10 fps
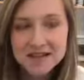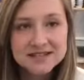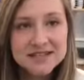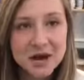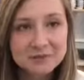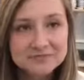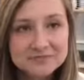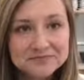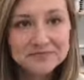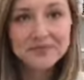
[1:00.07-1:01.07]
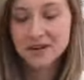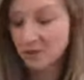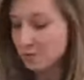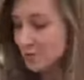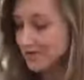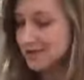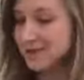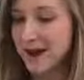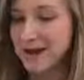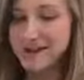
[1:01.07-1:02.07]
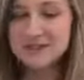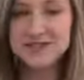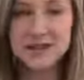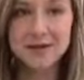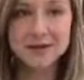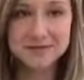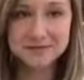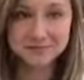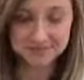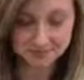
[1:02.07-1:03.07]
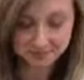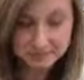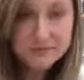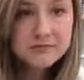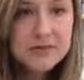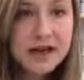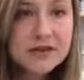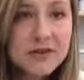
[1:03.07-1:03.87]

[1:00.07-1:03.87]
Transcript: So once you're back at your table and you